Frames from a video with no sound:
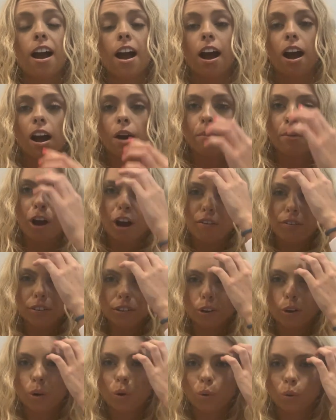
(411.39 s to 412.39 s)
over
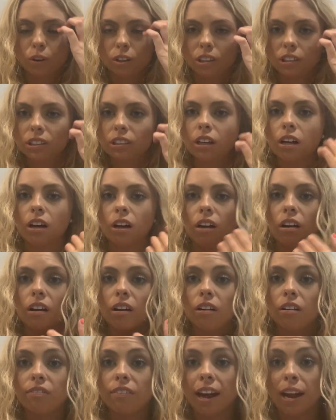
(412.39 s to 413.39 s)
the course
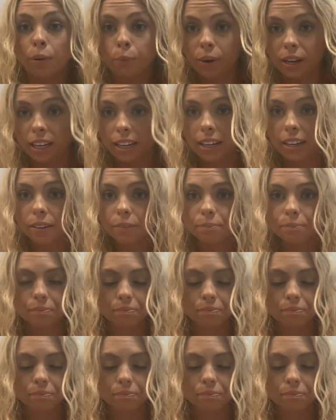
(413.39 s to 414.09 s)
of a week.